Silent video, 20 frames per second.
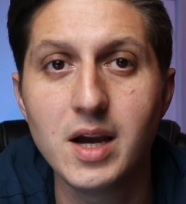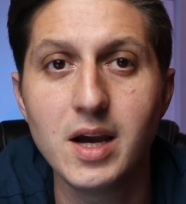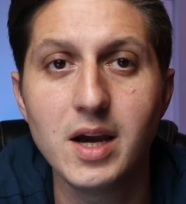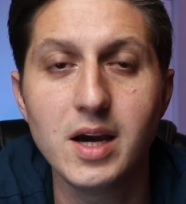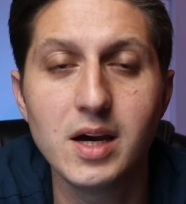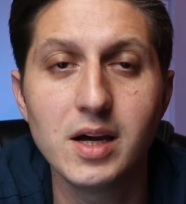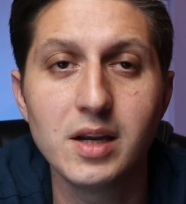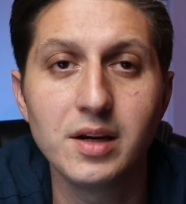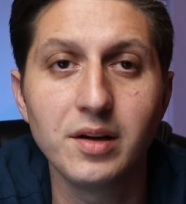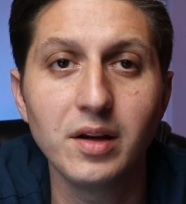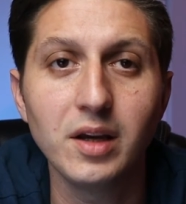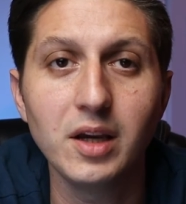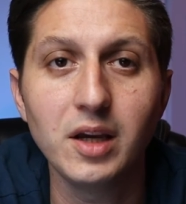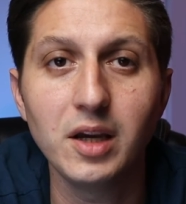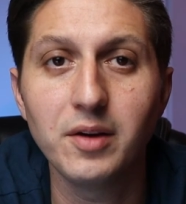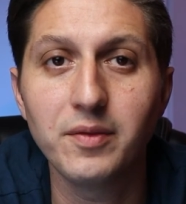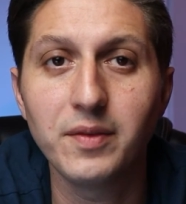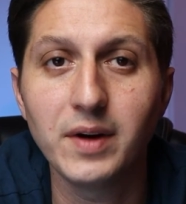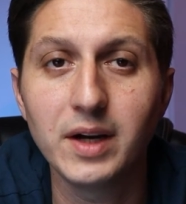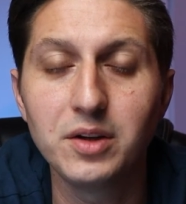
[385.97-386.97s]
And
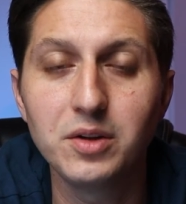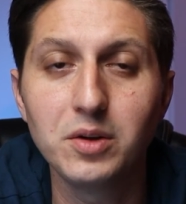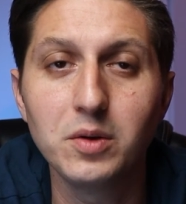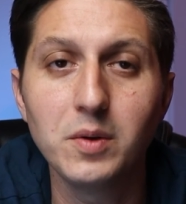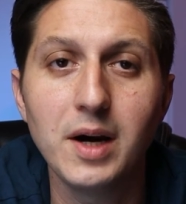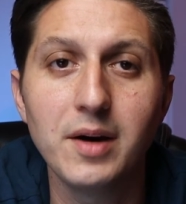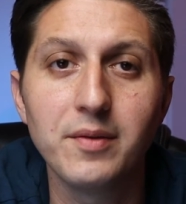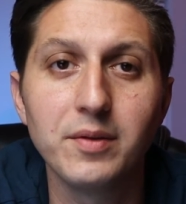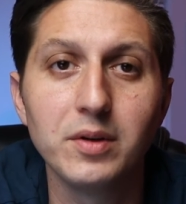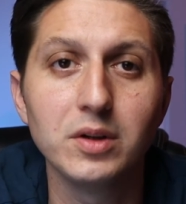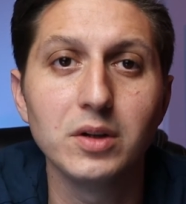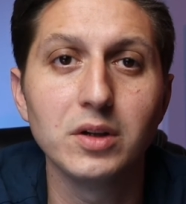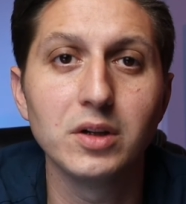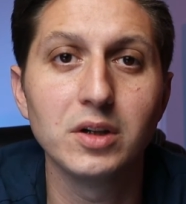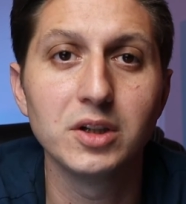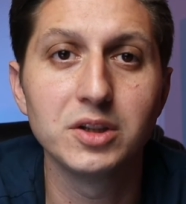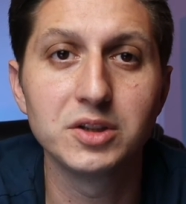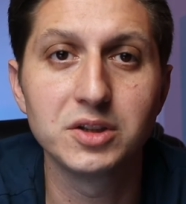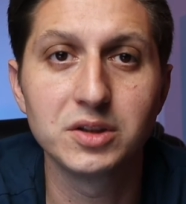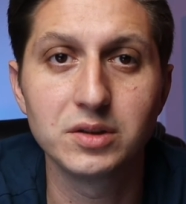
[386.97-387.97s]
if I do have a
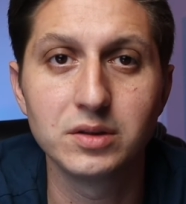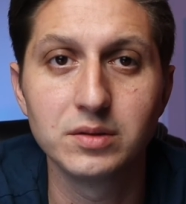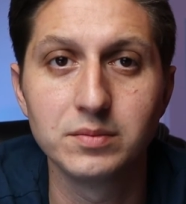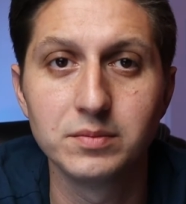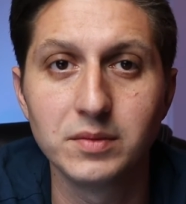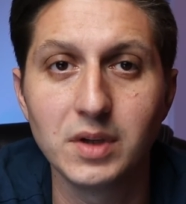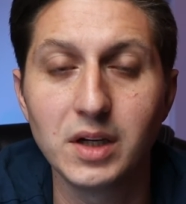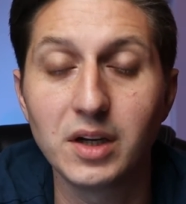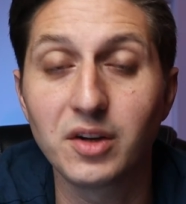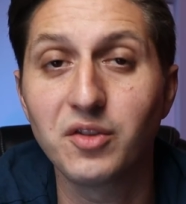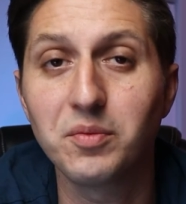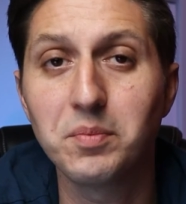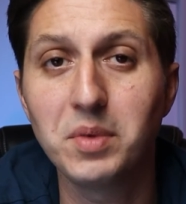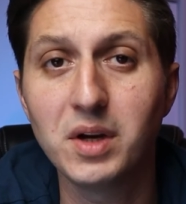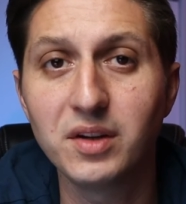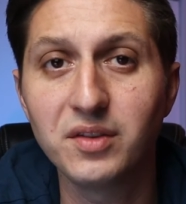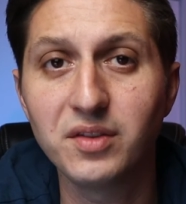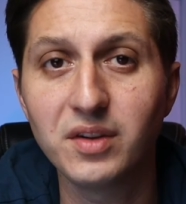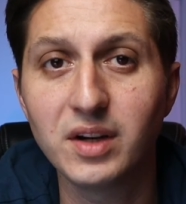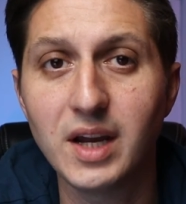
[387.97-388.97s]
large
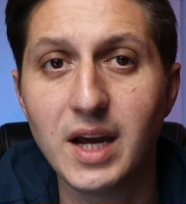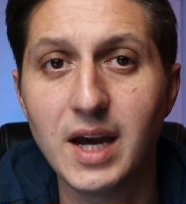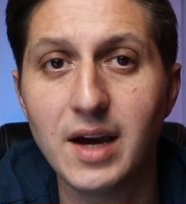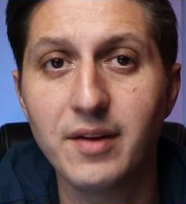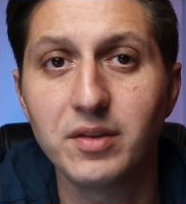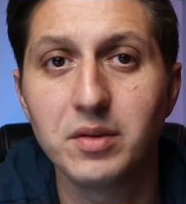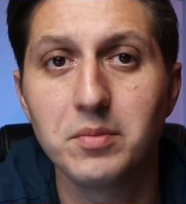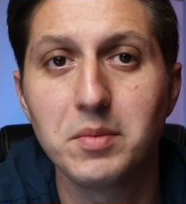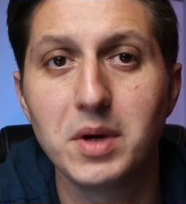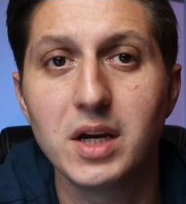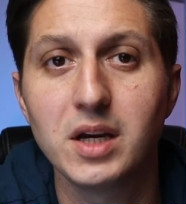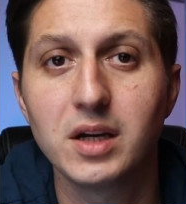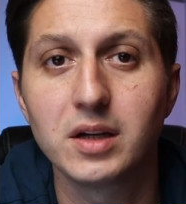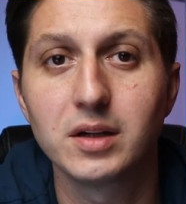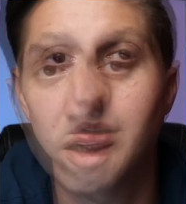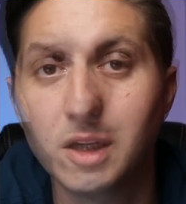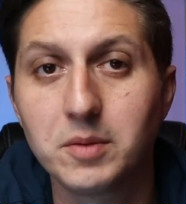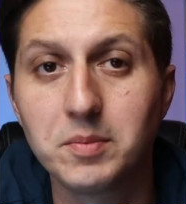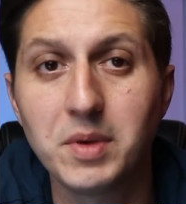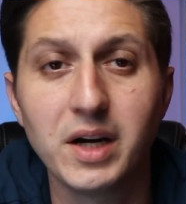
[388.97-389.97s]
expense that I have to
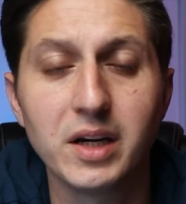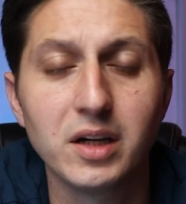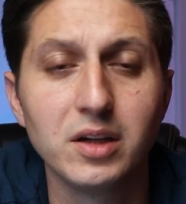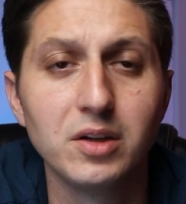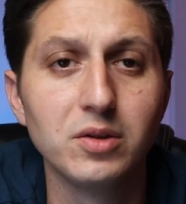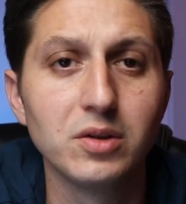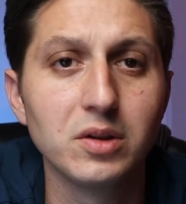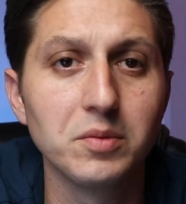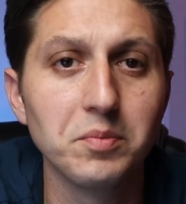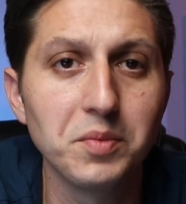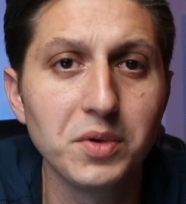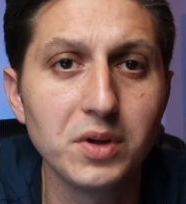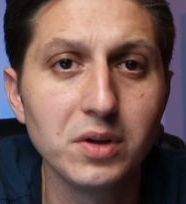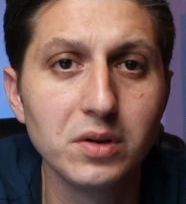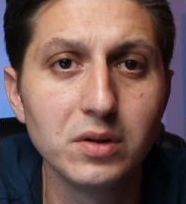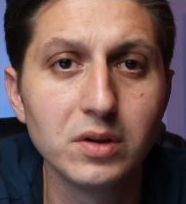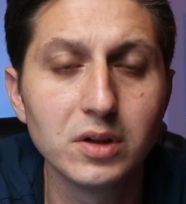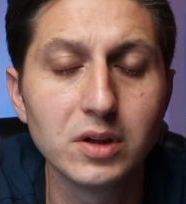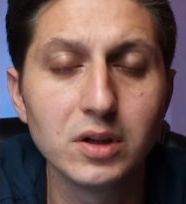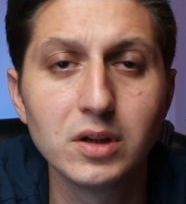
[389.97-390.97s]
make, like buying a new
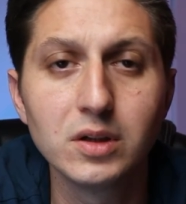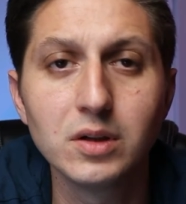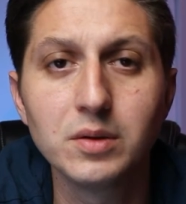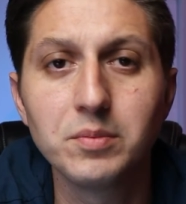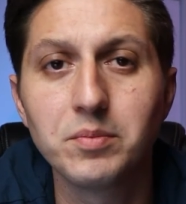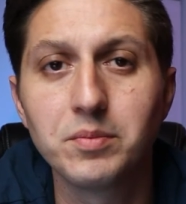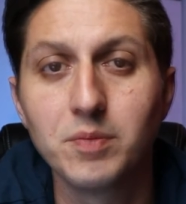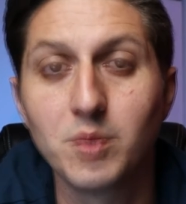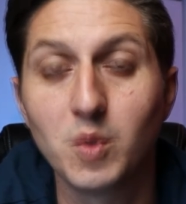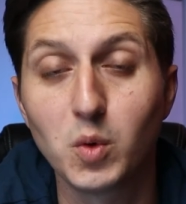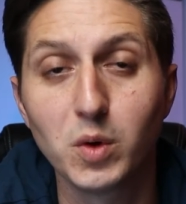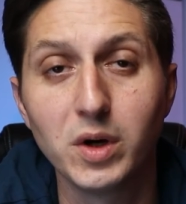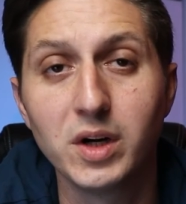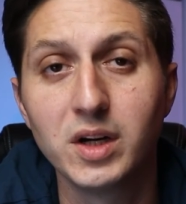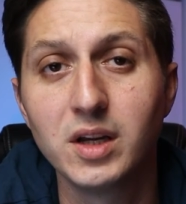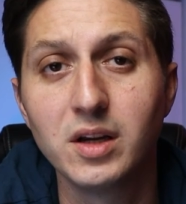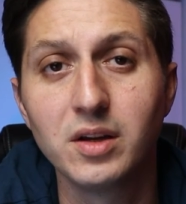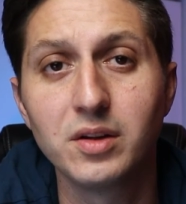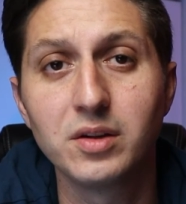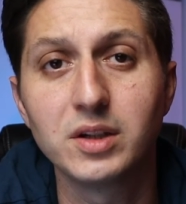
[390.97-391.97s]
computer or
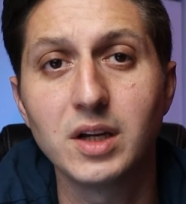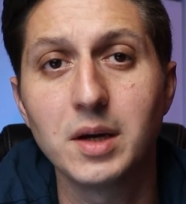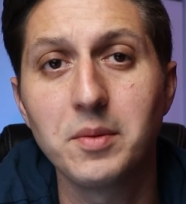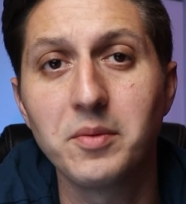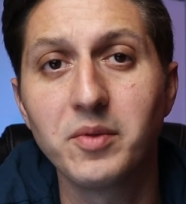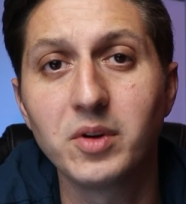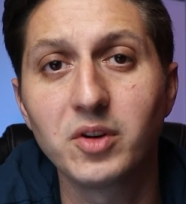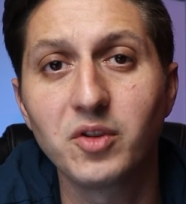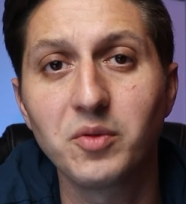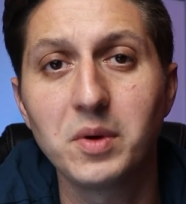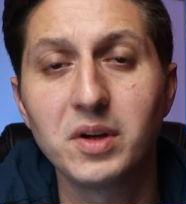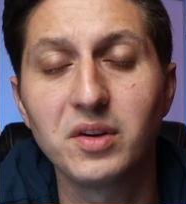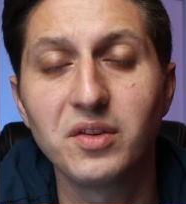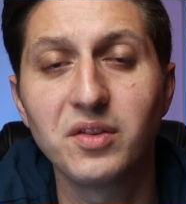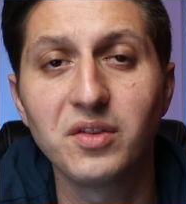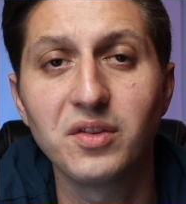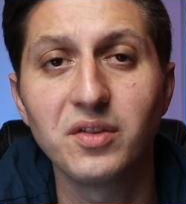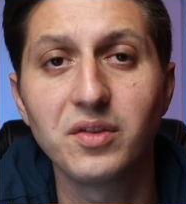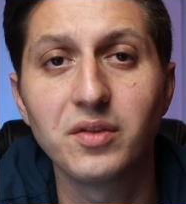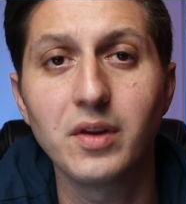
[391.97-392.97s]
any other type of
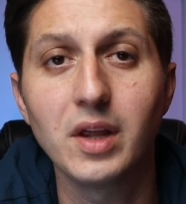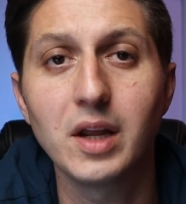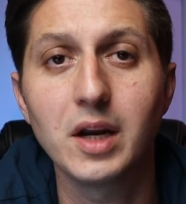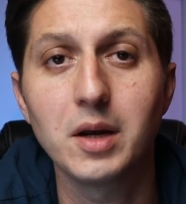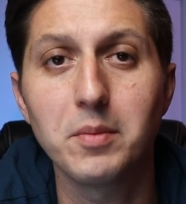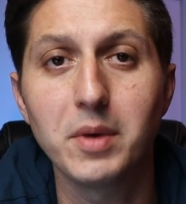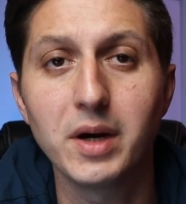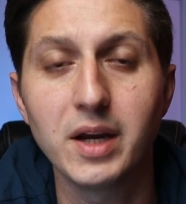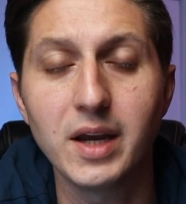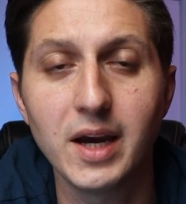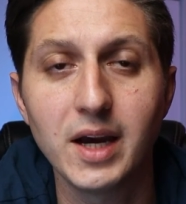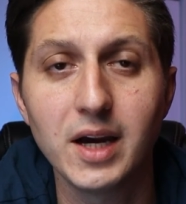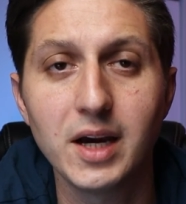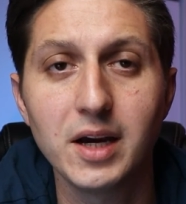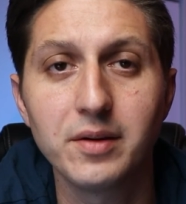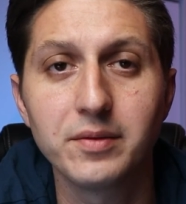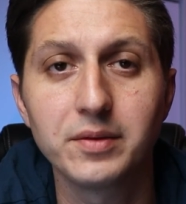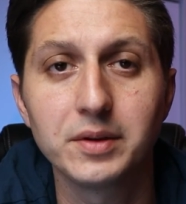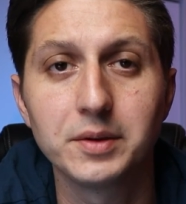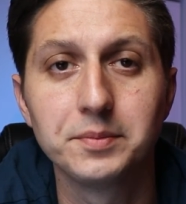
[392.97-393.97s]
expenses that I might
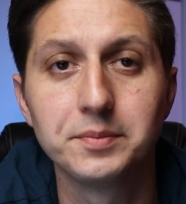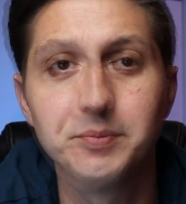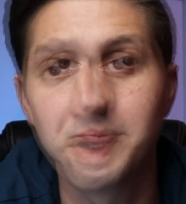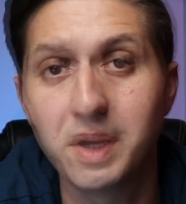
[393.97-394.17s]
have,